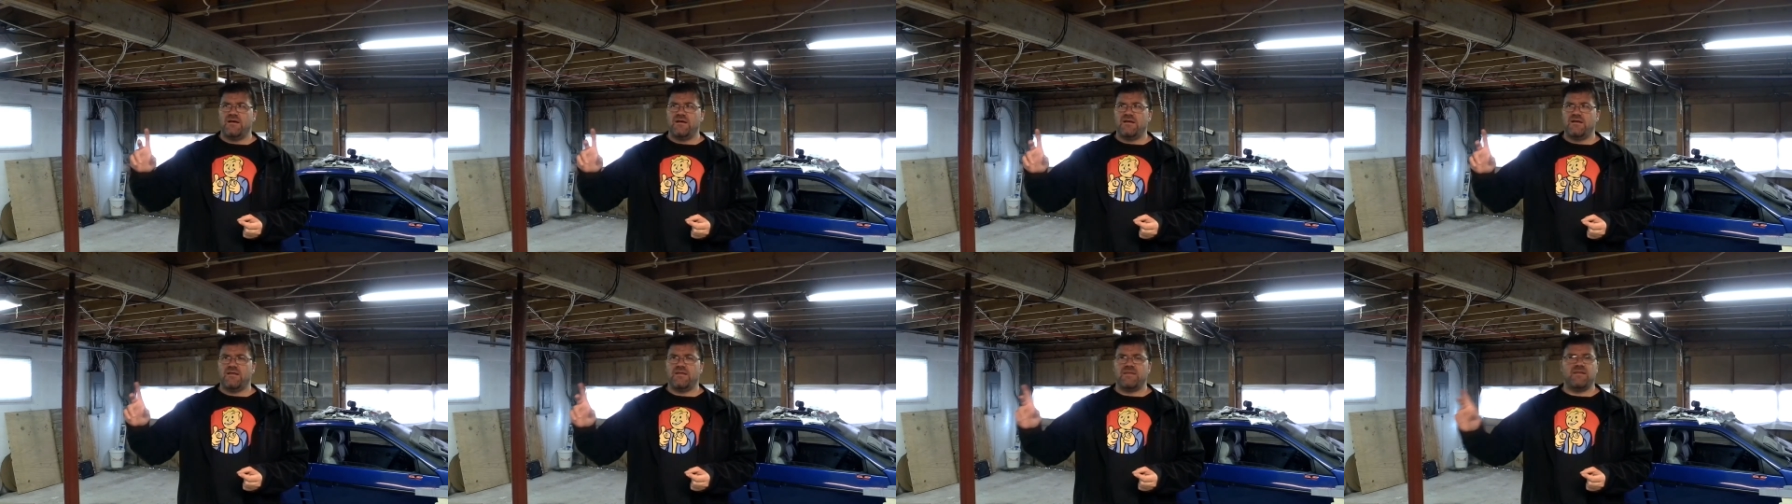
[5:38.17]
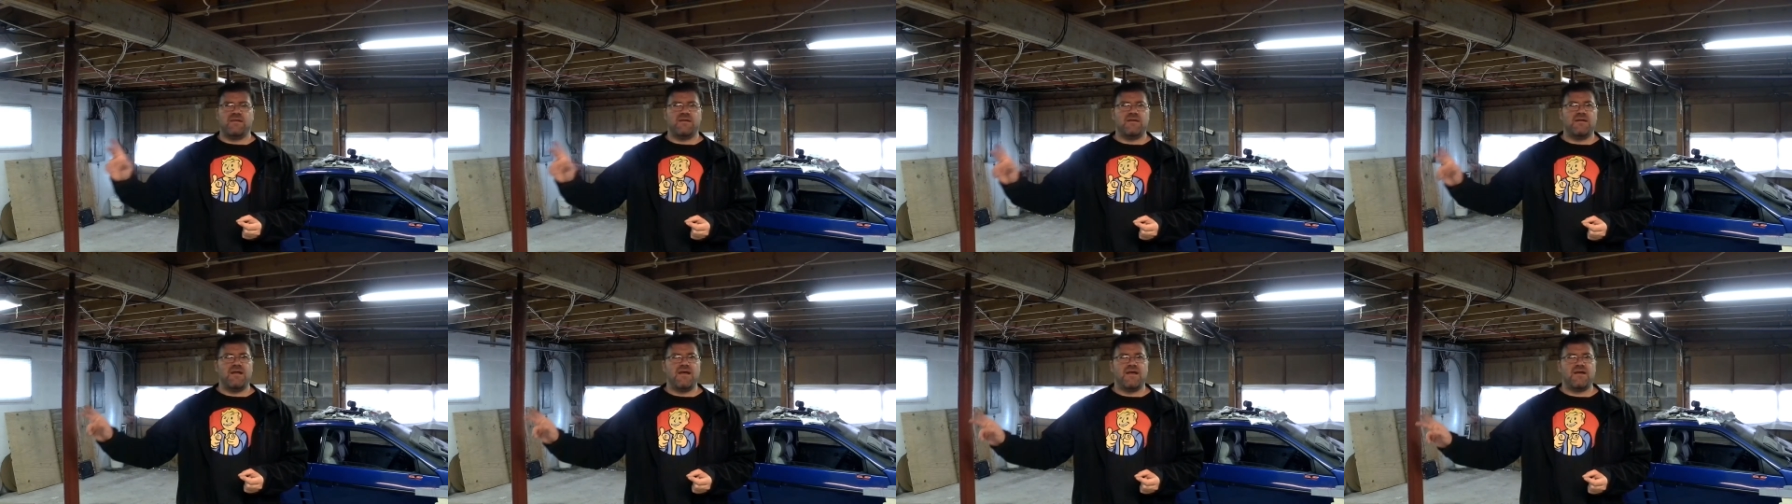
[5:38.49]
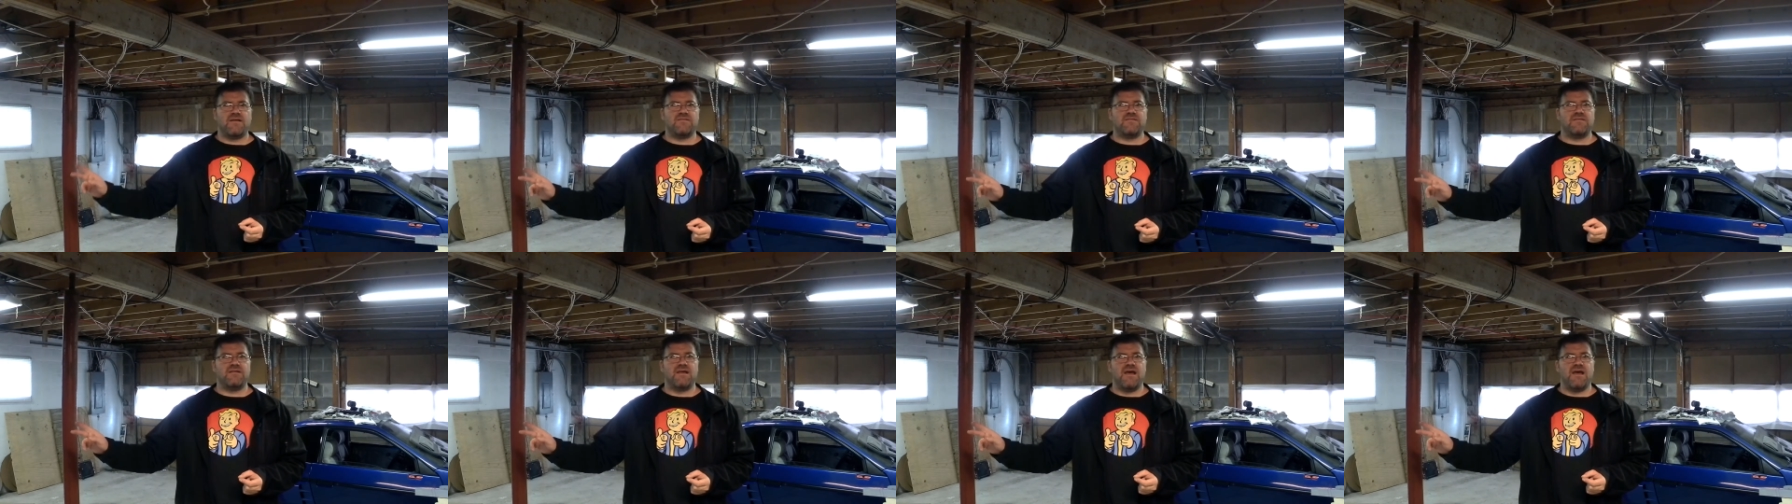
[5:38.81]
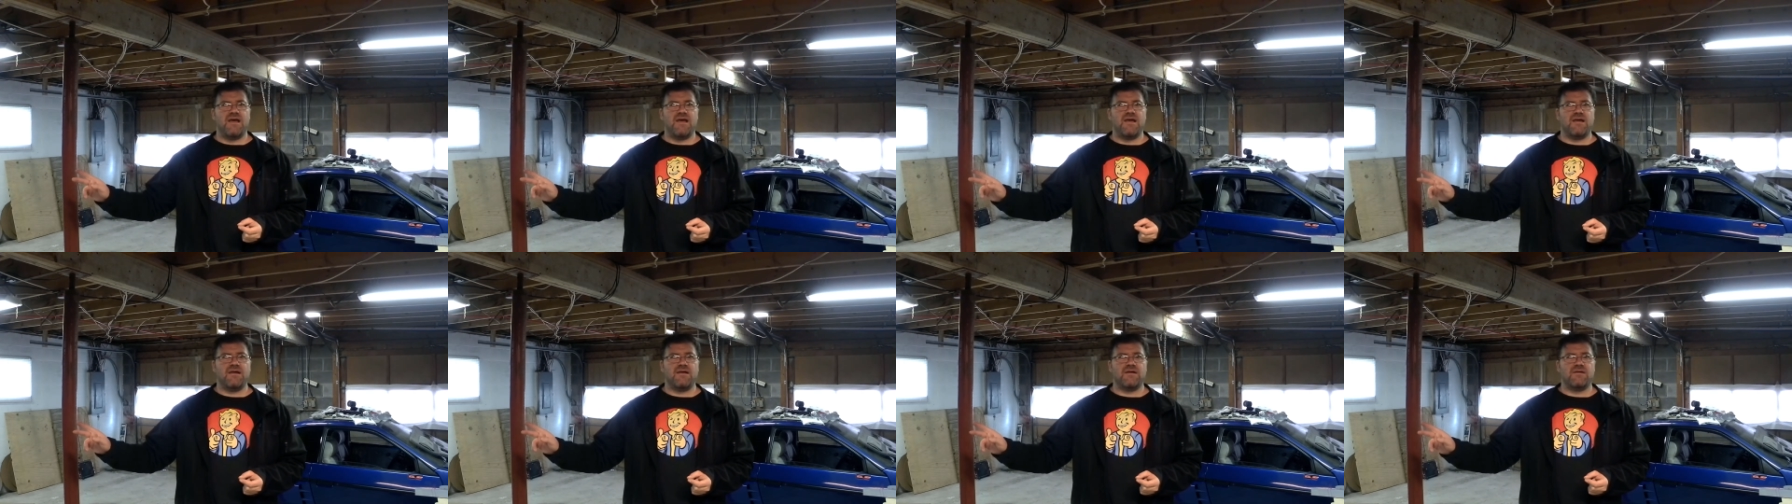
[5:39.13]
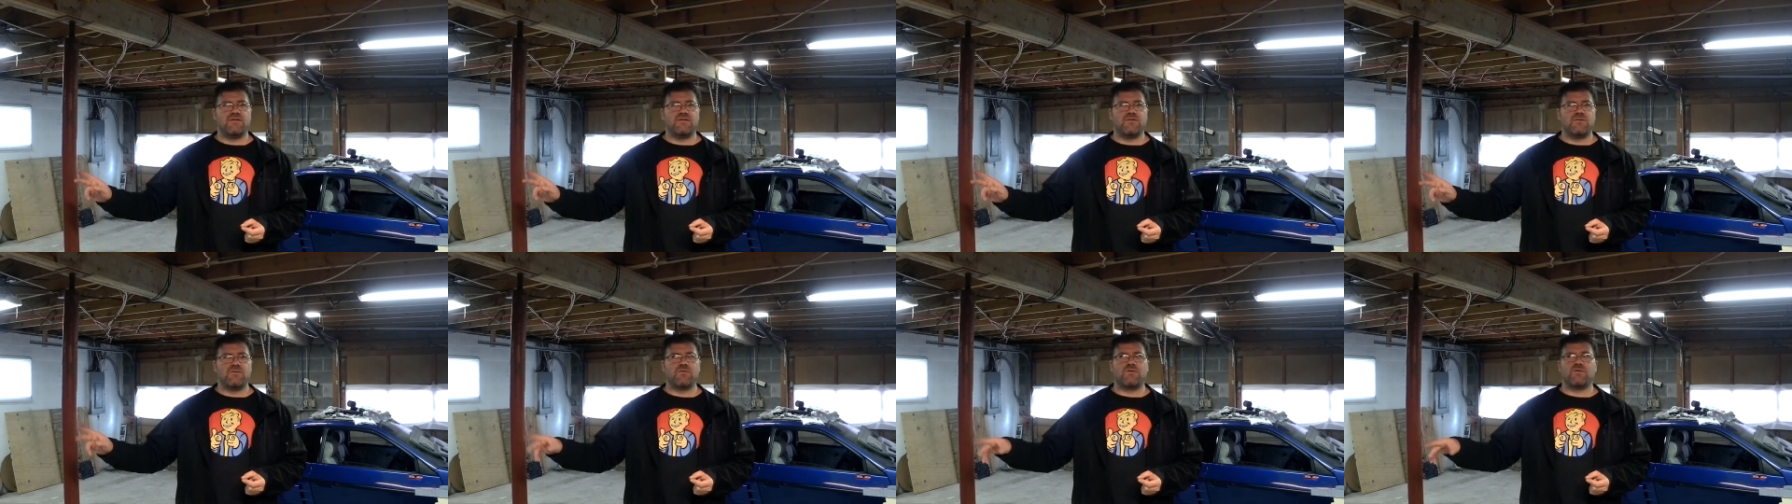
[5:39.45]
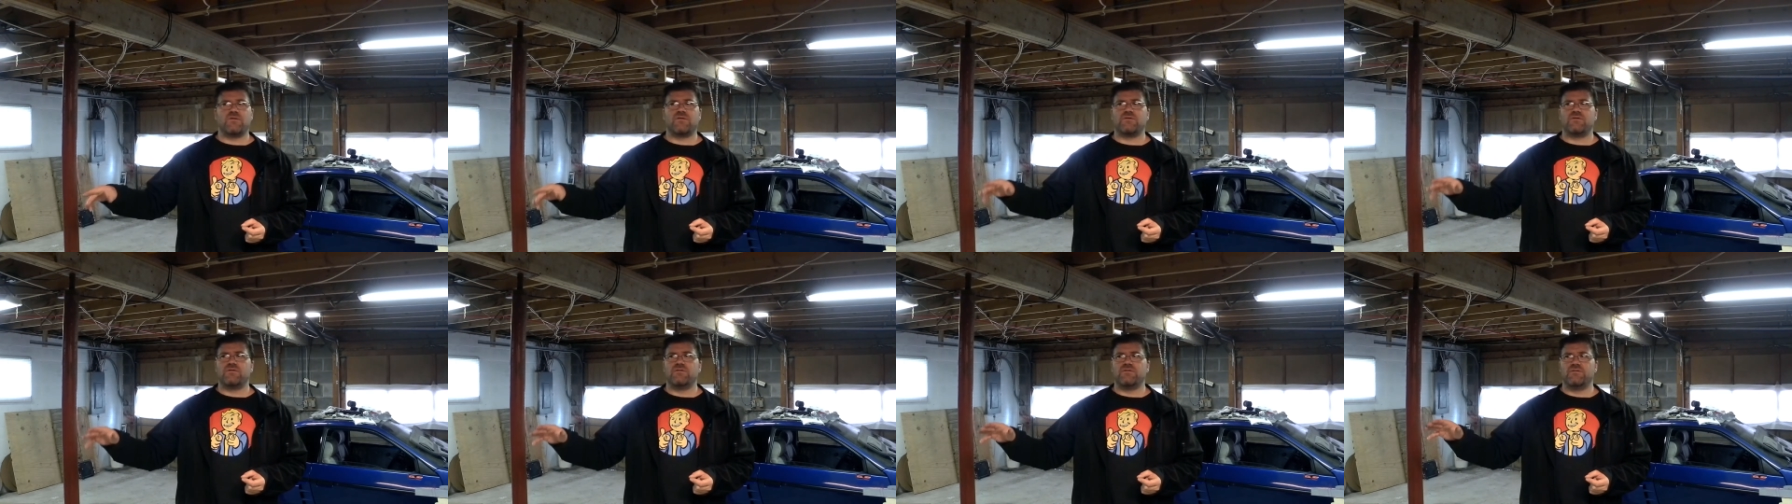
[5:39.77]
the next day
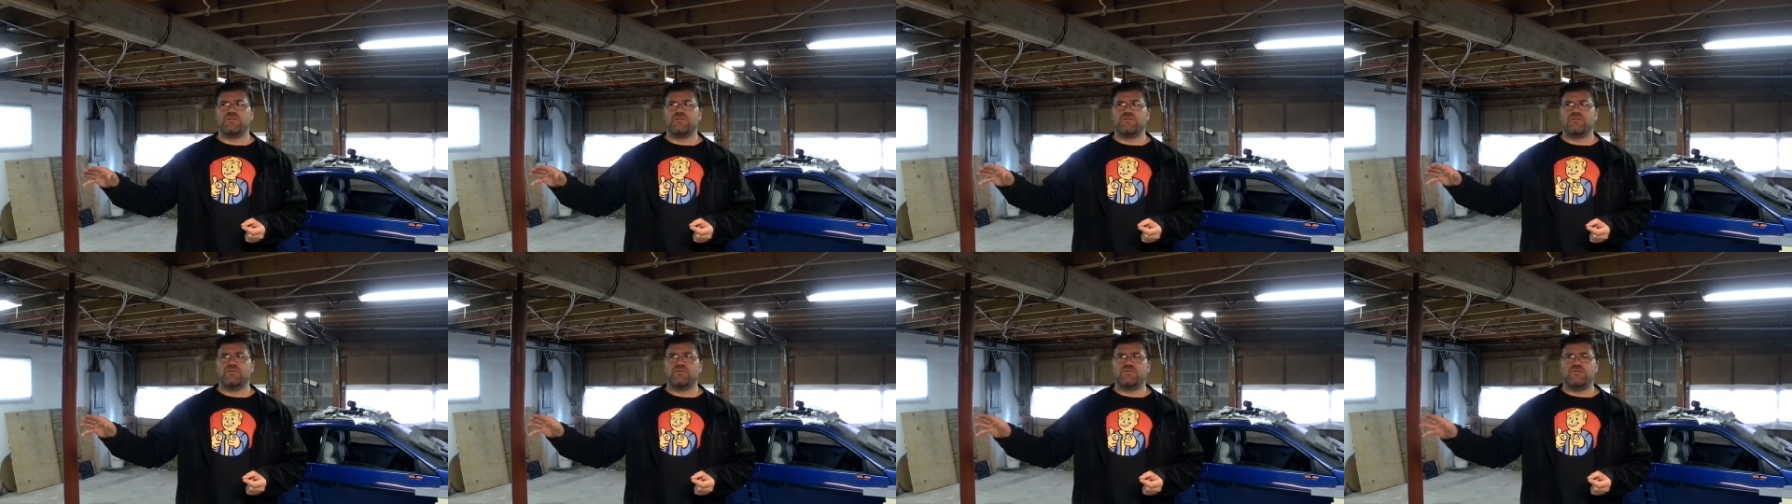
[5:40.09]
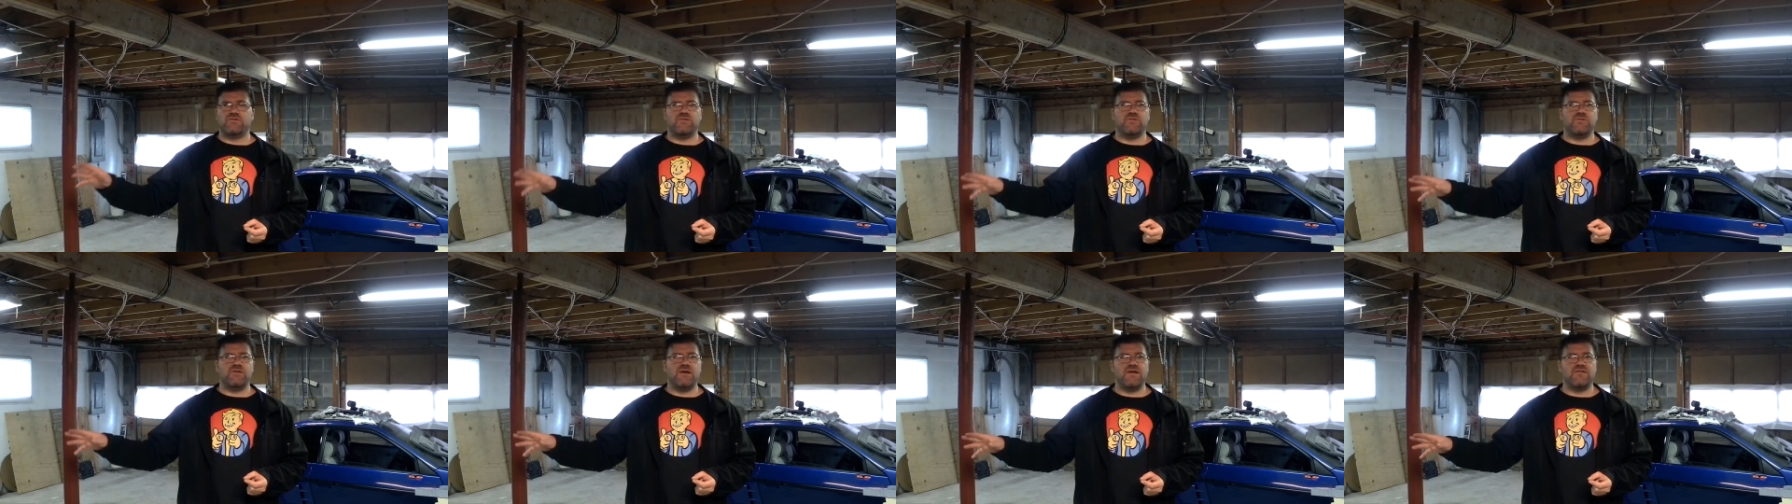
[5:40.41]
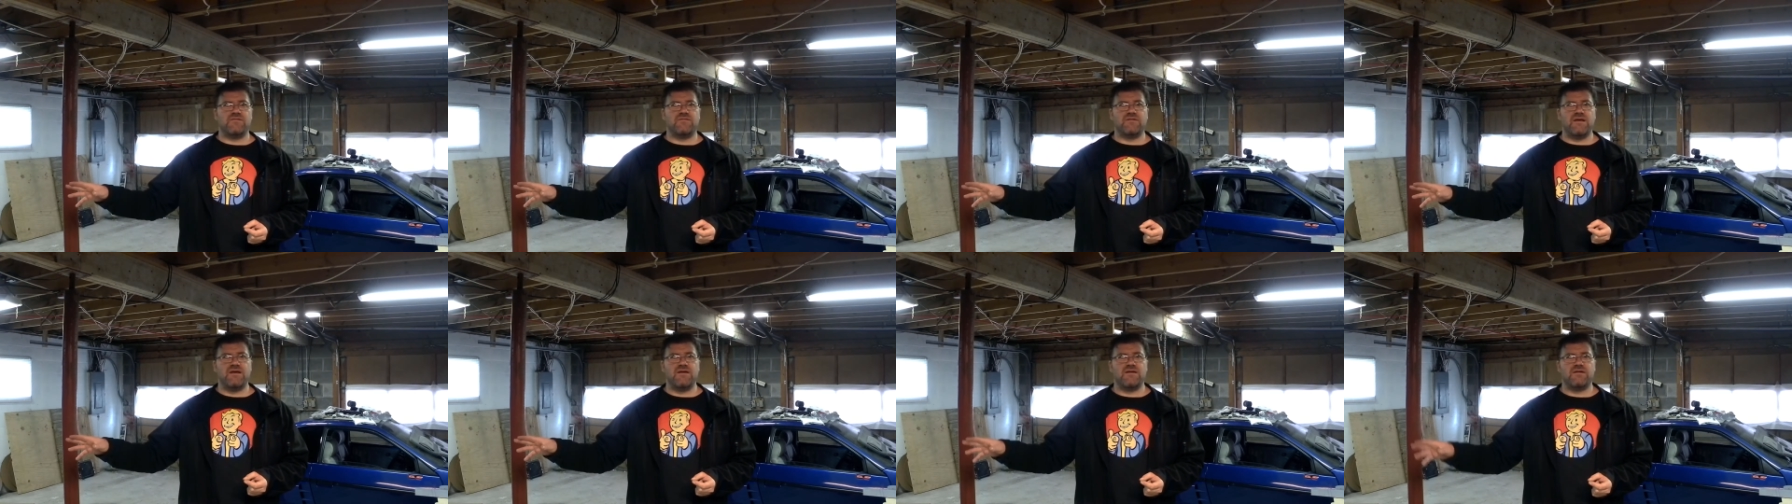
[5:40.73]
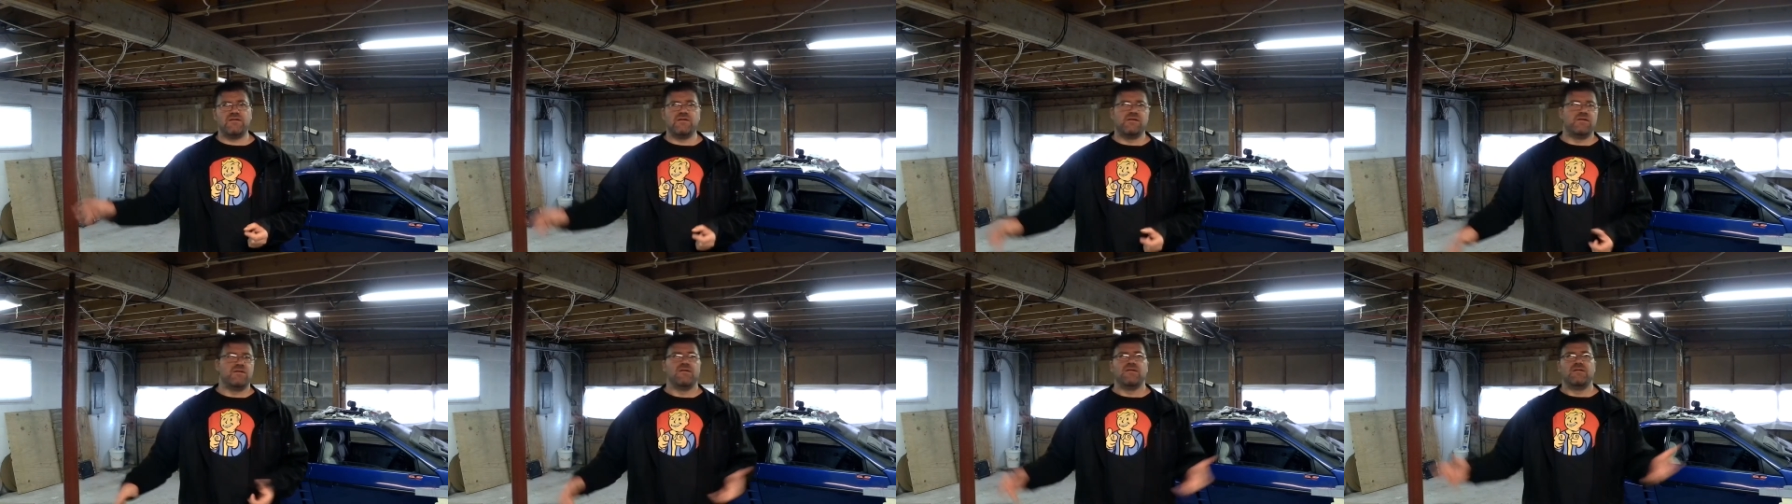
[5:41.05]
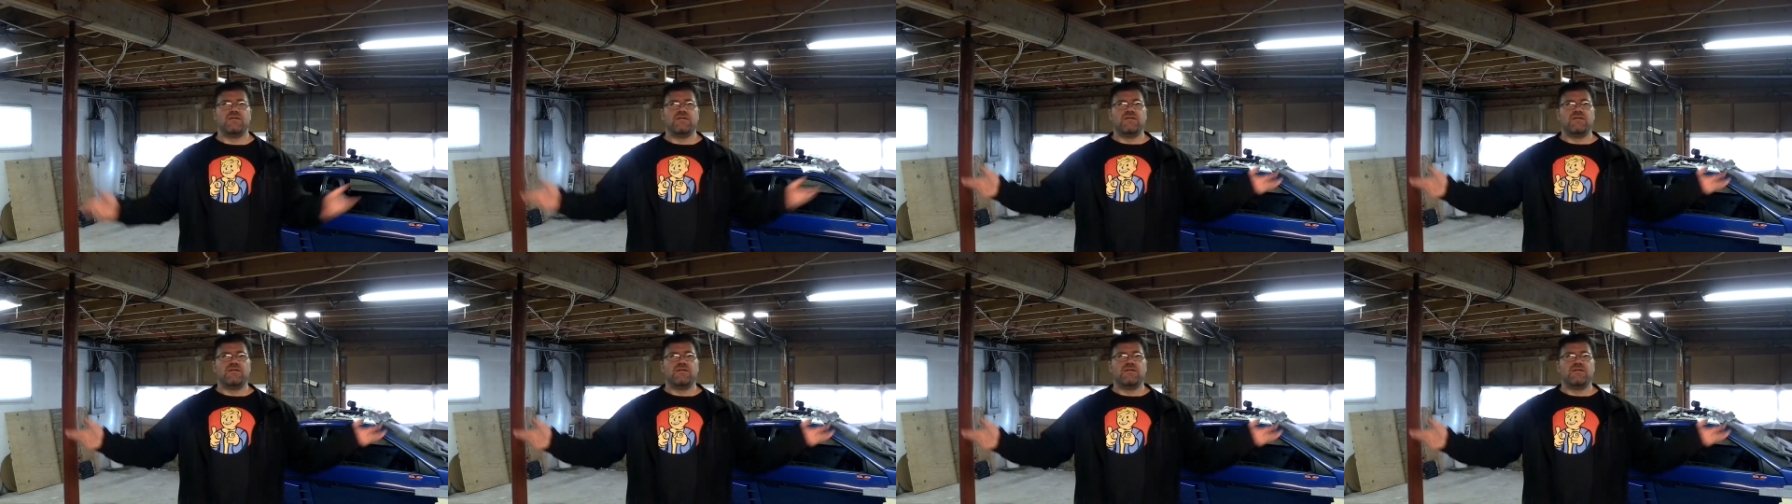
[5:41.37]
or 2 days later,